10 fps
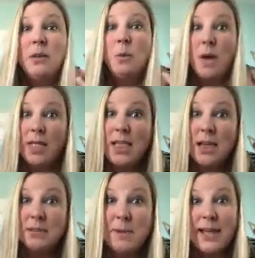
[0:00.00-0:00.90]
one
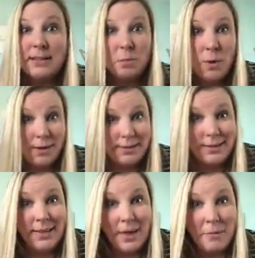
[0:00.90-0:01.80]
allows pets, one doesn't
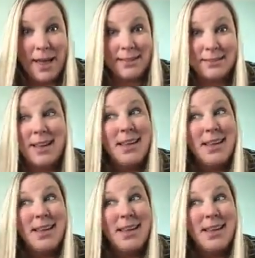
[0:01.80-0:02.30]
allow pets.